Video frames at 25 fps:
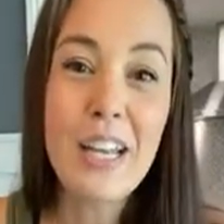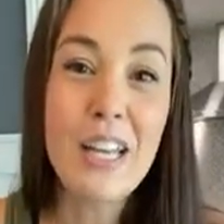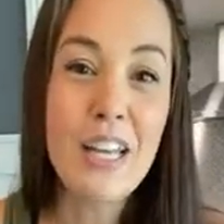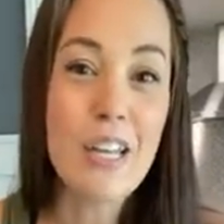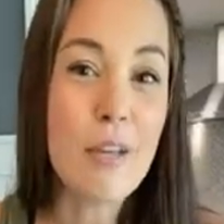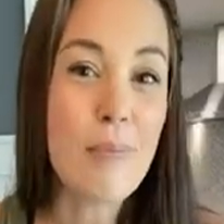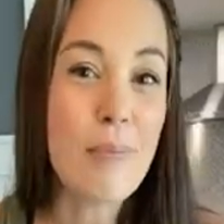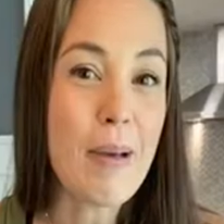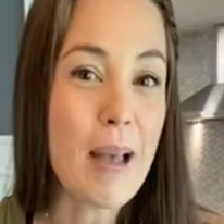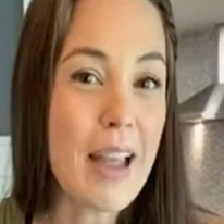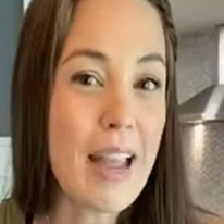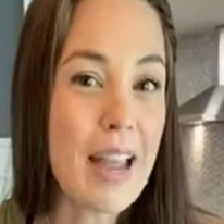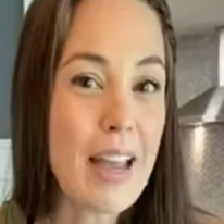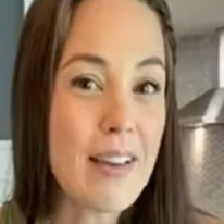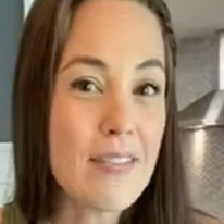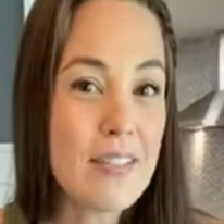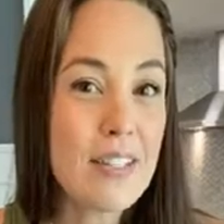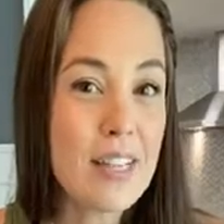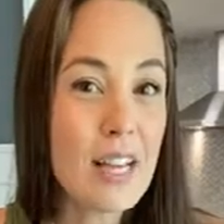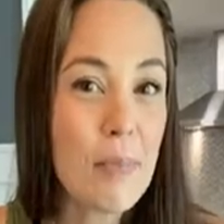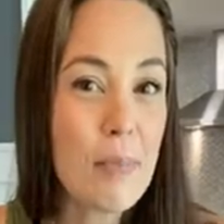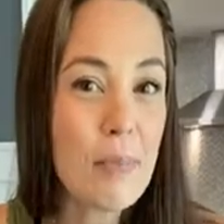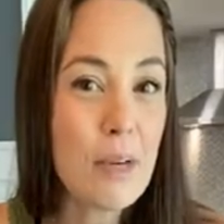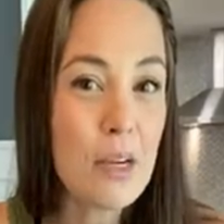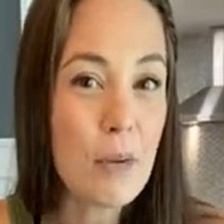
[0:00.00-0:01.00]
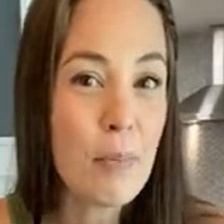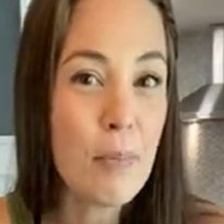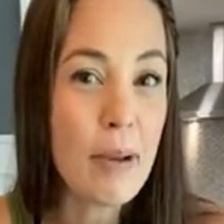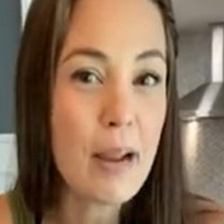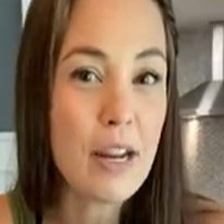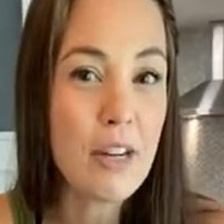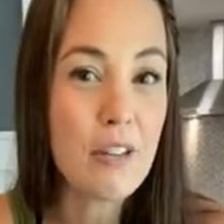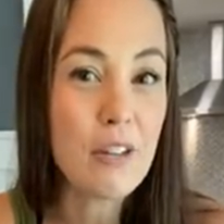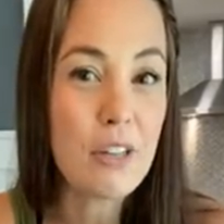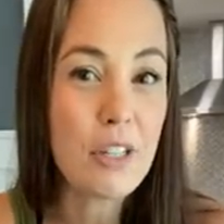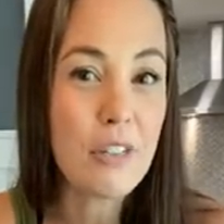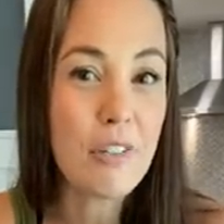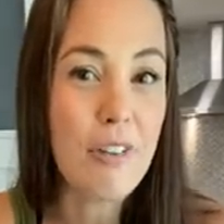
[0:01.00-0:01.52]
You might have some in your
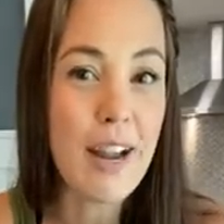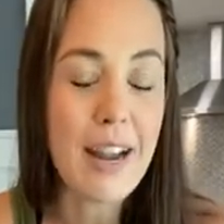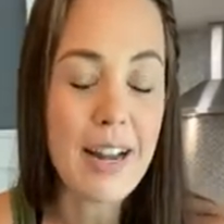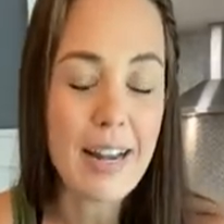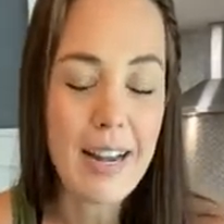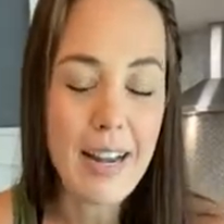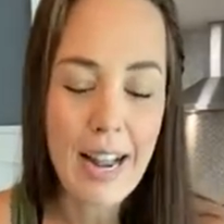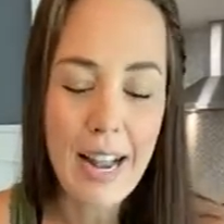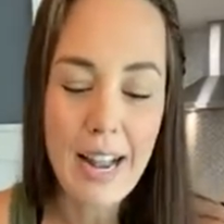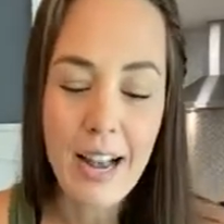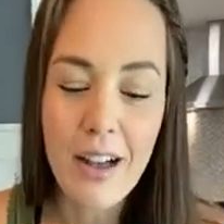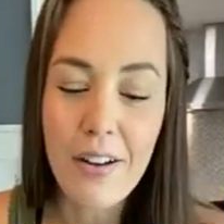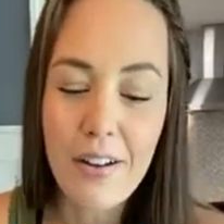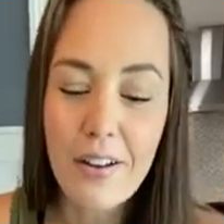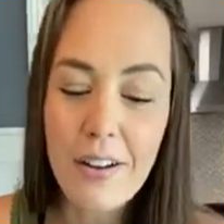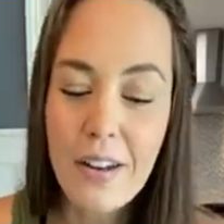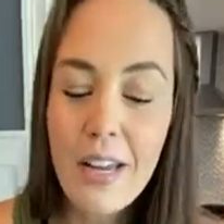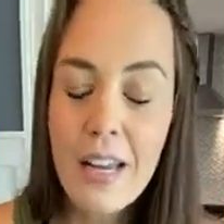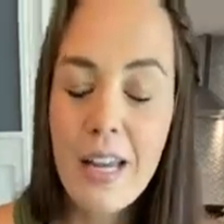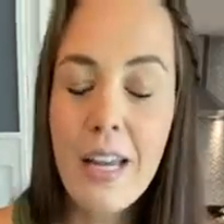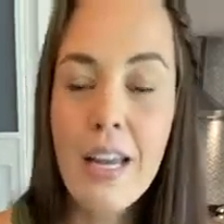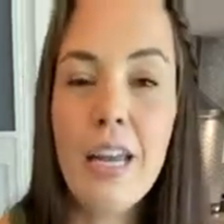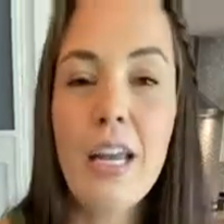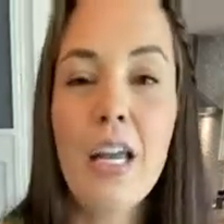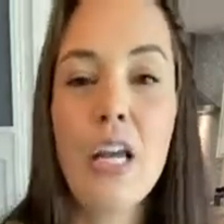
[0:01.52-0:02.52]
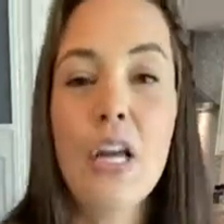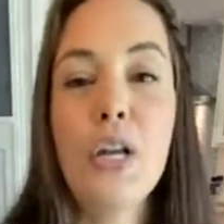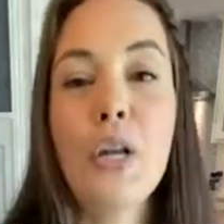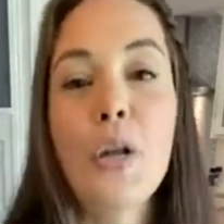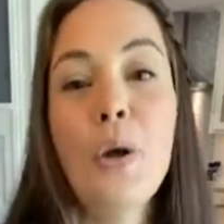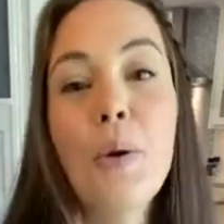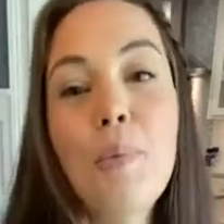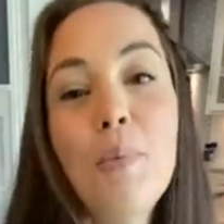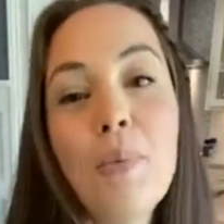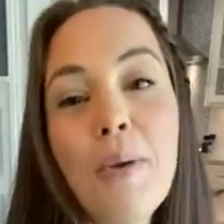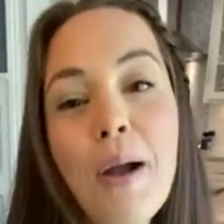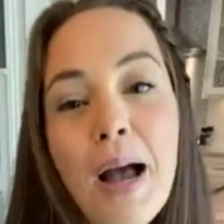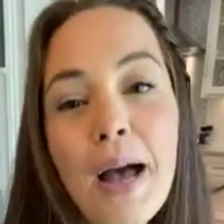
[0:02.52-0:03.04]
pantry right now, no
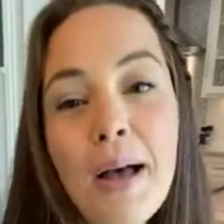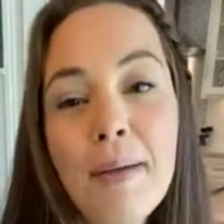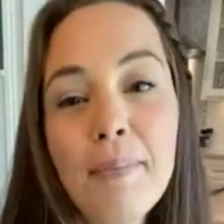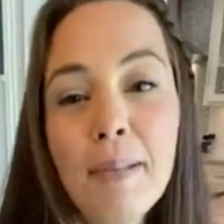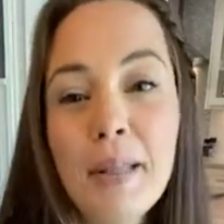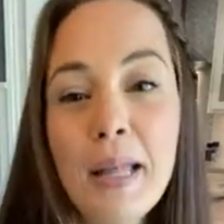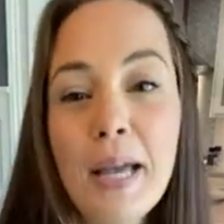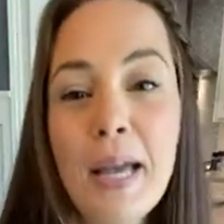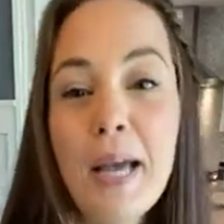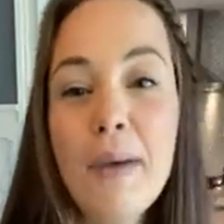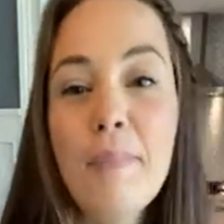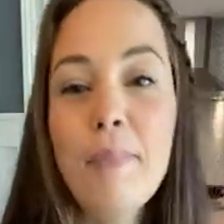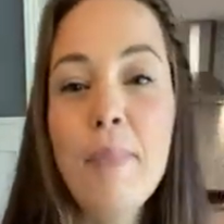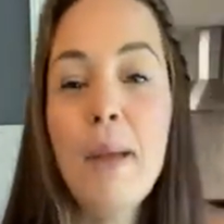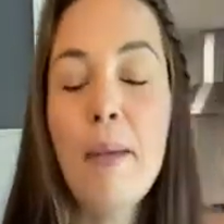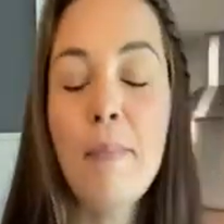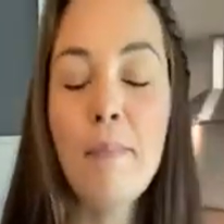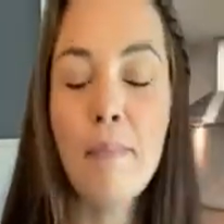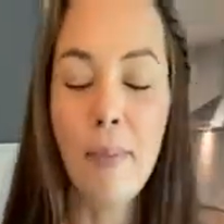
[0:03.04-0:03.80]
problem.